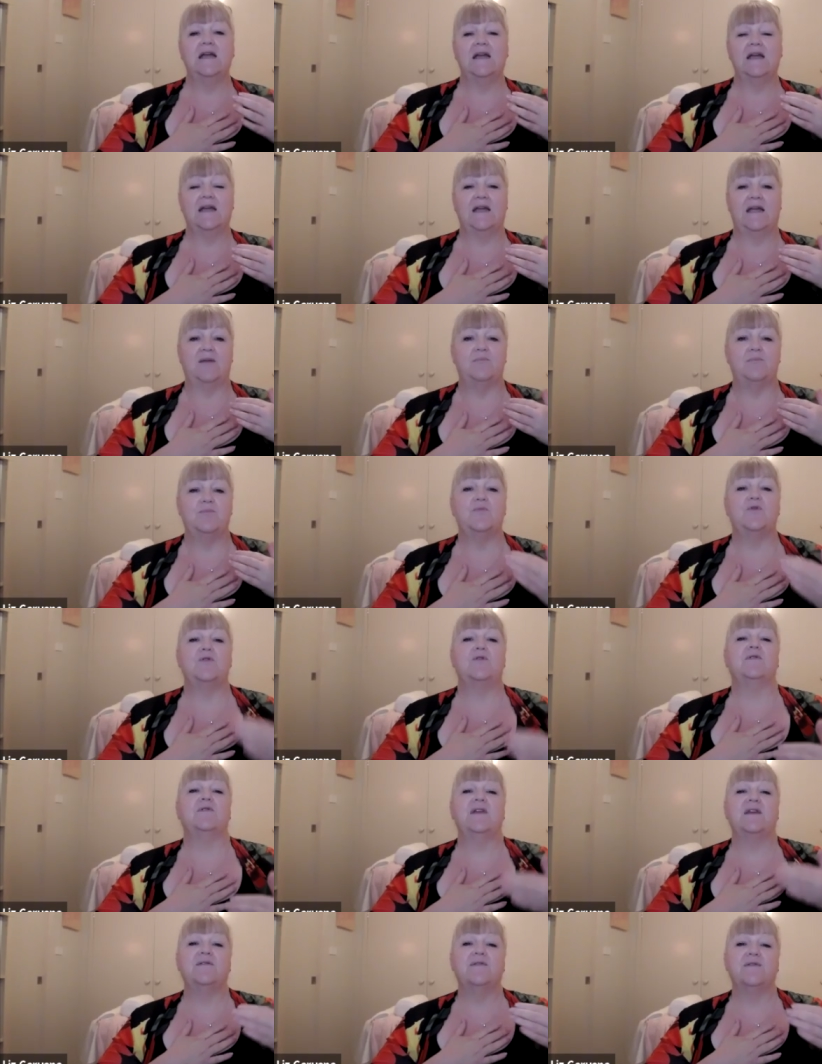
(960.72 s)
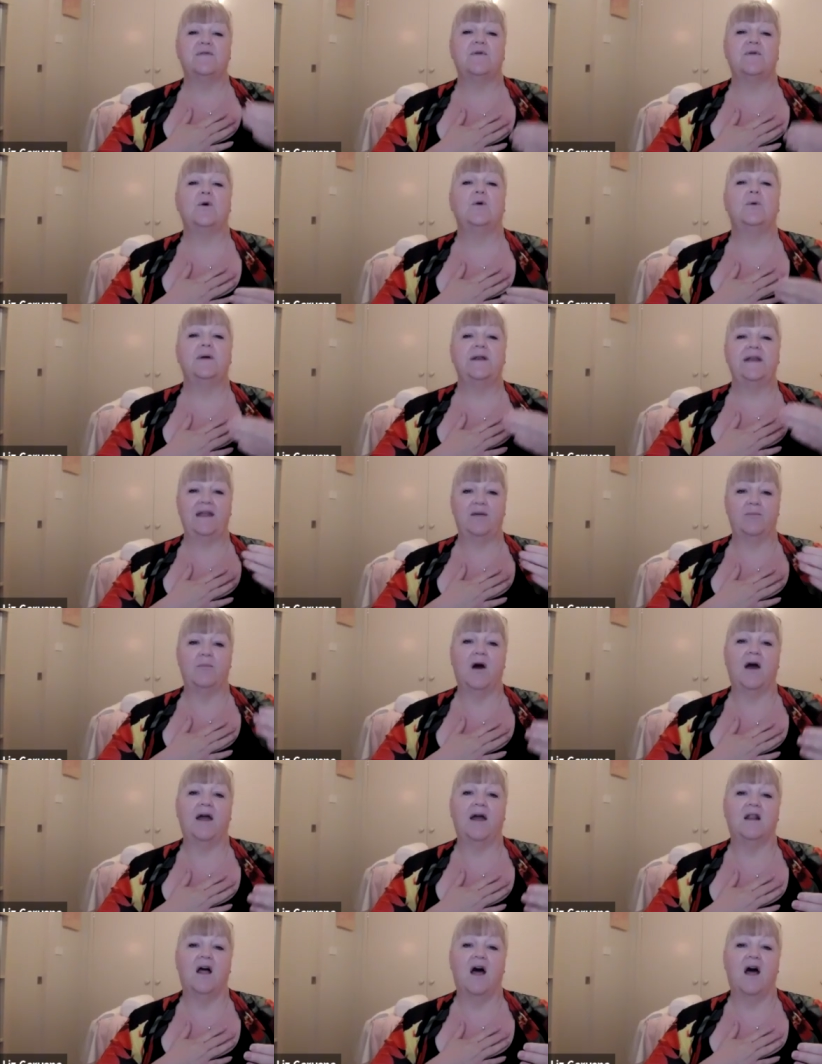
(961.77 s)
in moving forward in
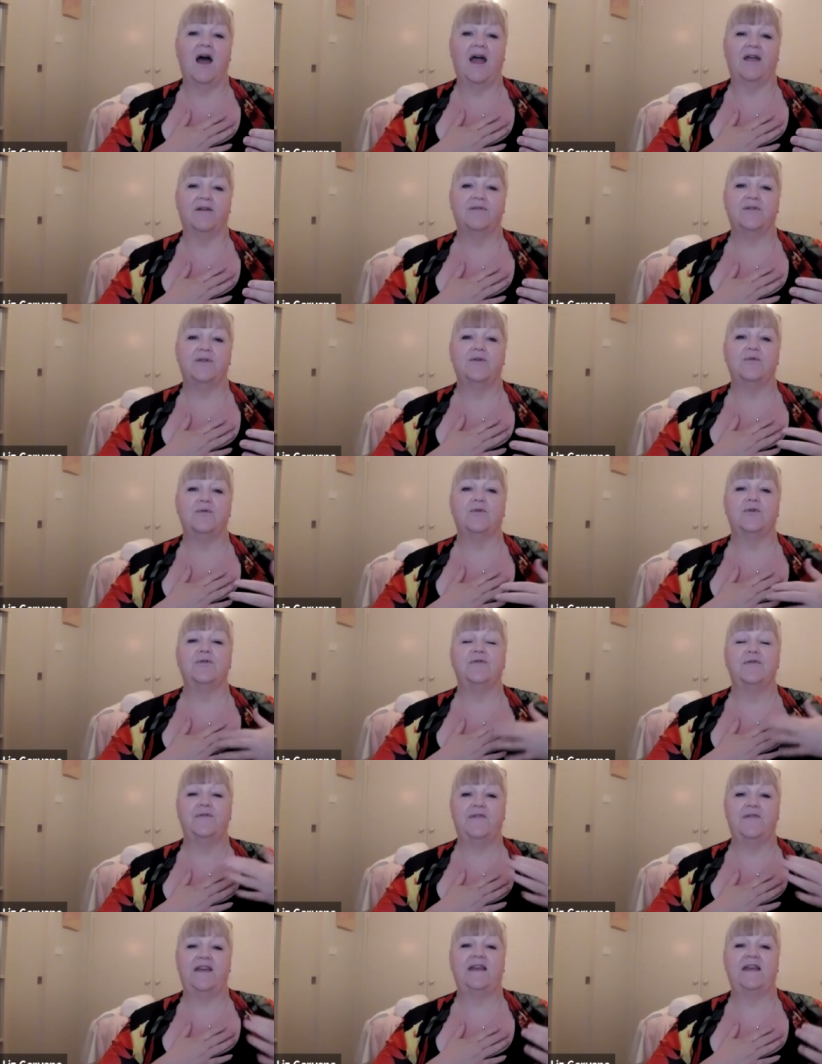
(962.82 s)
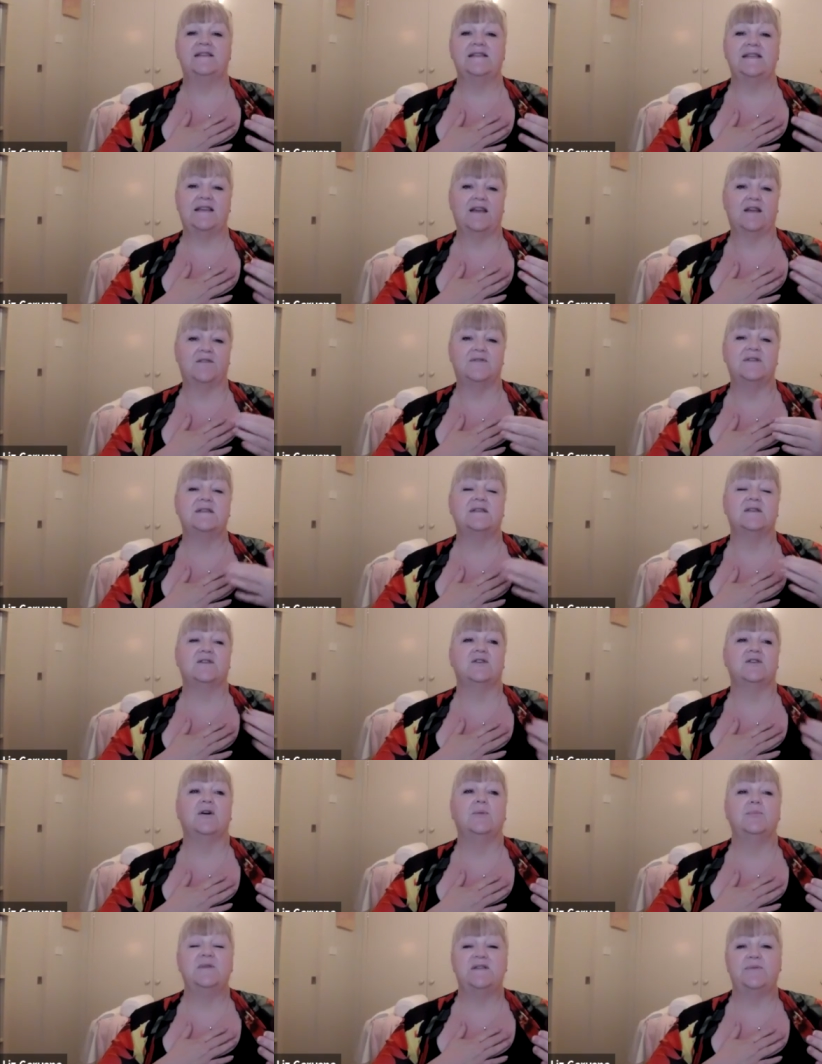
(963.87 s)
my life through fears that have
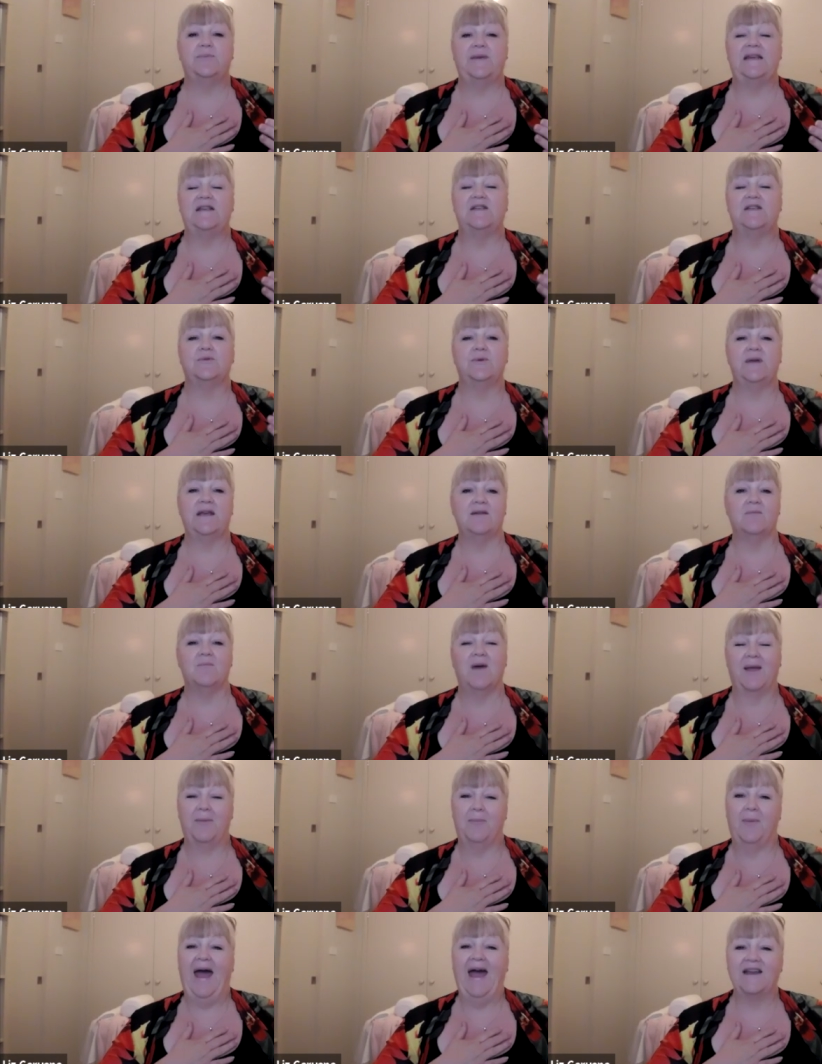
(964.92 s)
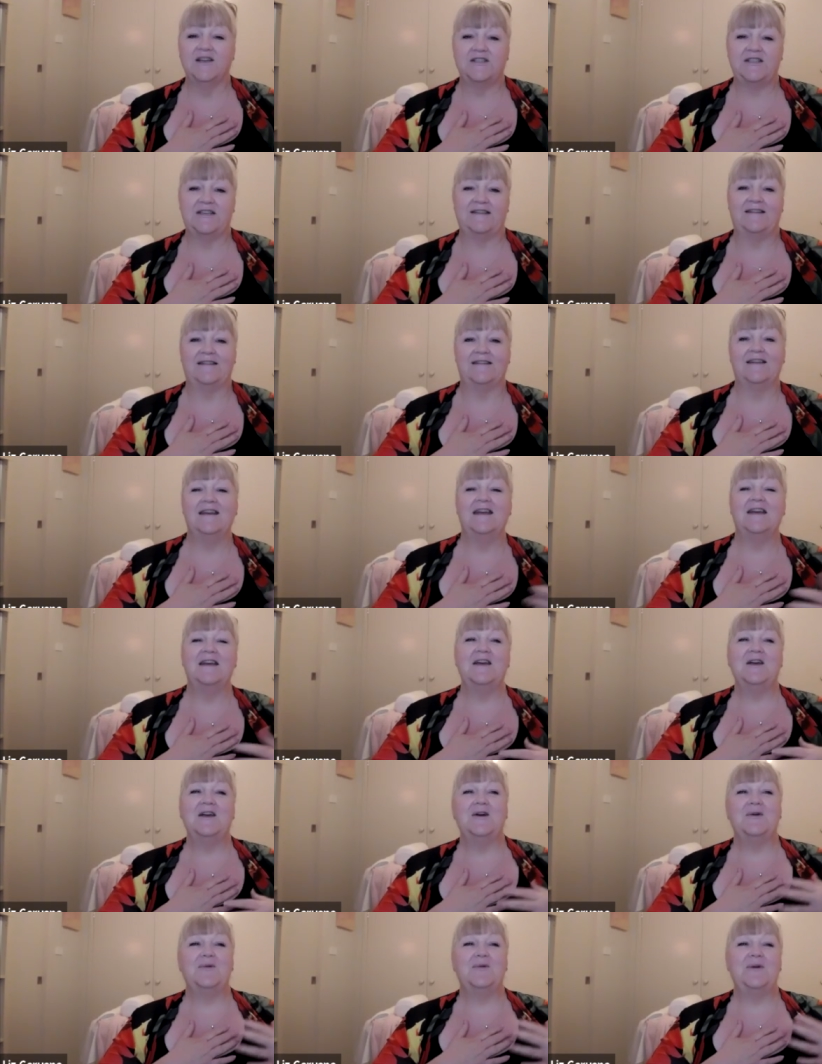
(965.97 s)
stopped me doing my passion,
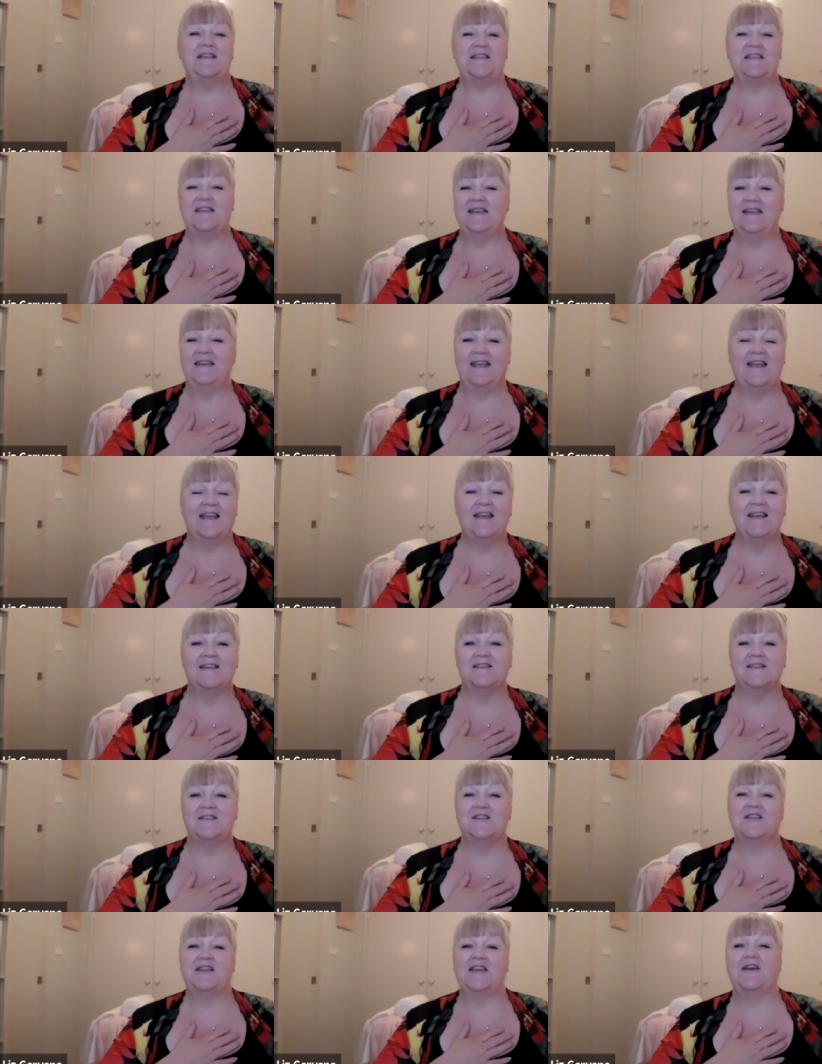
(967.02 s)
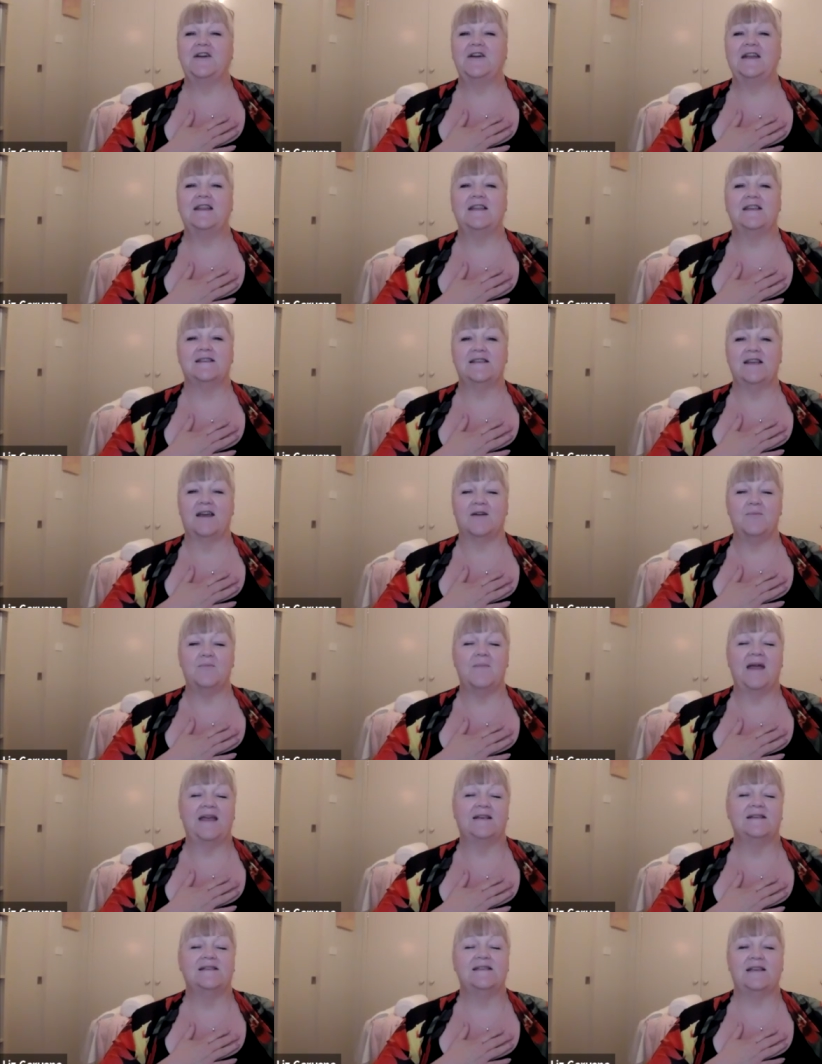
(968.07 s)
which is sharing this
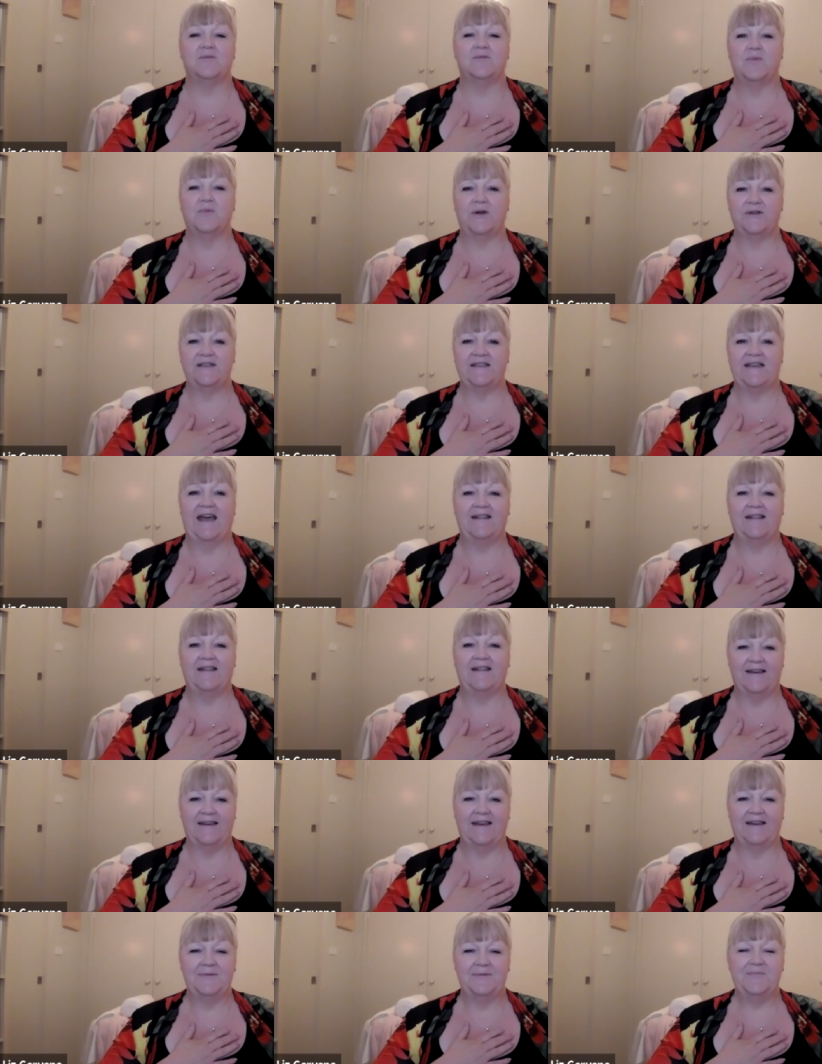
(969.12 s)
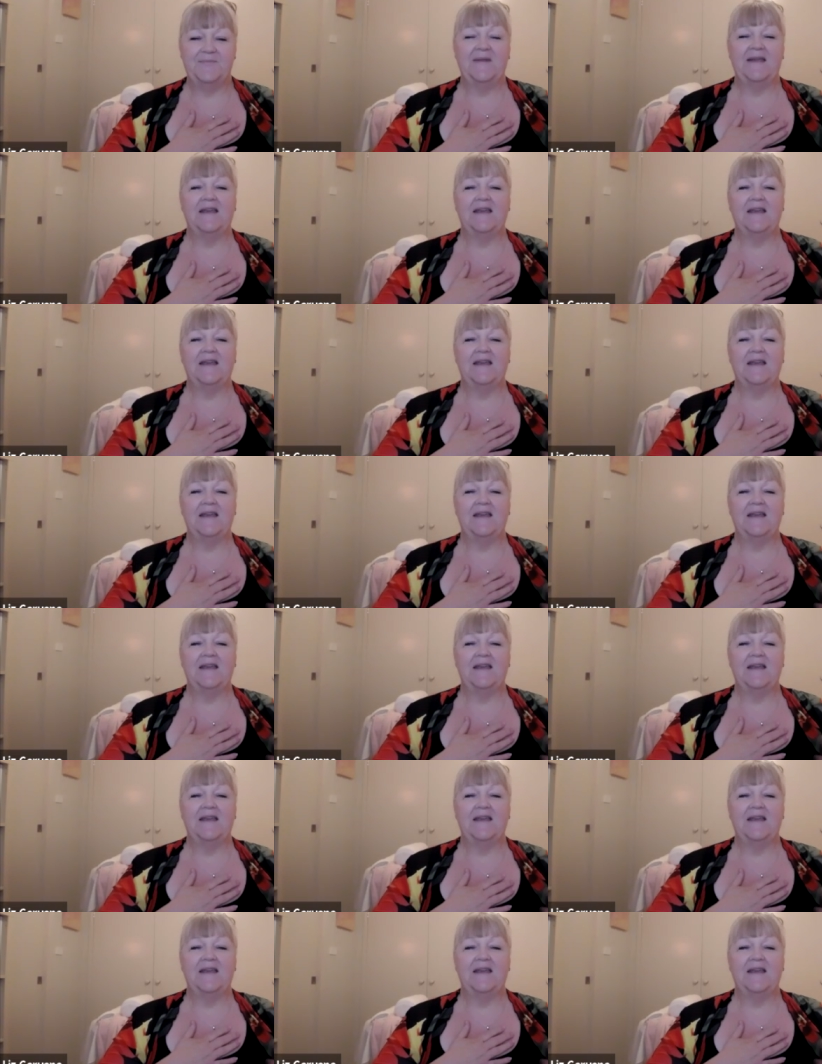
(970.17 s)
amazing modality.